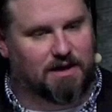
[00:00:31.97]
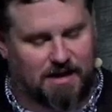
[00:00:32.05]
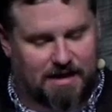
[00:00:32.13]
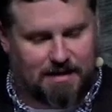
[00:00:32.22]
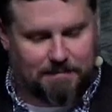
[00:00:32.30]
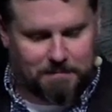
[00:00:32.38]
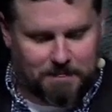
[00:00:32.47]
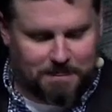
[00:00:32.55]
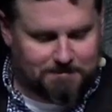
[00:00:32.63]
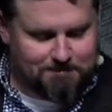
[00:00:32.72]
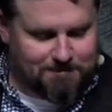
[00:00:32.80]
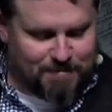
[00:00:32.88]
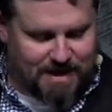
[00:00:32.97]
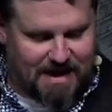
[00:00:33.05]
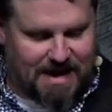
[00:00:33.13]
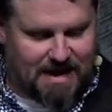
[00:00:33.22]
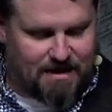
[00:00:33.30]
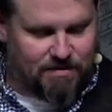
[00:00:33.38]
Um,
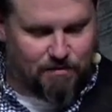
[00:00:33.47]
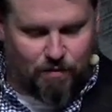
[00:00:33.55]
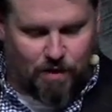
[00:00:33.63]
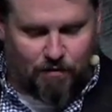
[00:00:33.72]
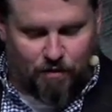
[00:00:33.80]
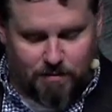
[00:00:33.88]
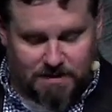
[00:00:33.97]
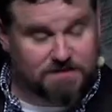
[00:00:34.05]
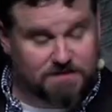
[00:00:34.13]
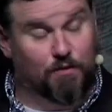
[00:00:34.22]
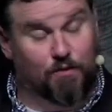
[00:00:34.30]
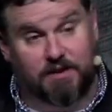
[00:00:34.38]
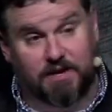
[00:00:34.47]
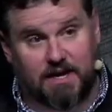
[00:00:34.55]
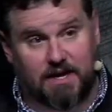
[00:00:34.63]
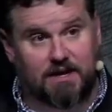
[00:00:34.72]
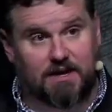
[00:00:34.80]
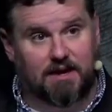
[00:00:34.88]
and what Romans
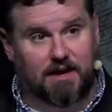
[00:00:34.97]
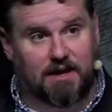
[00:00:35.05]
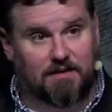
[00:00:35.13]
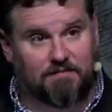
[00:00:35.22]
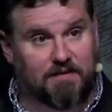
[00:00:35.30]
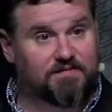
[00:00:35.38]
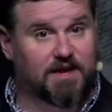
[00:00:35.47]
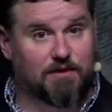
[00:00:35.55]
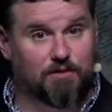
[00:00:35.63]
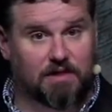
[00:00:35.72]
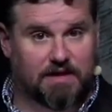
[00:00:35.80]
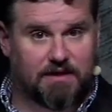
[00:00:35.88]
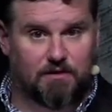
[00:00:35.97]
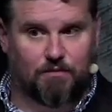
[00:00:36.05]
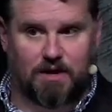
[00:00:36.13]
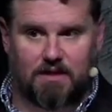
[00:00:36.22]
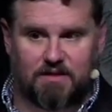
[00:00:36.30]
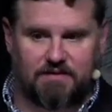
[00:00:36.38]
14 and 15 really
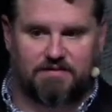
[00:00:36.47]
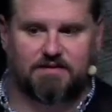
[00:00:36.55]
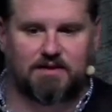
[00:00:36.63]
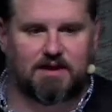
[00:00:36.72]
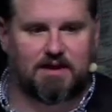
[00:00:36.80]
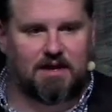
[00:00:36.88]
deal with is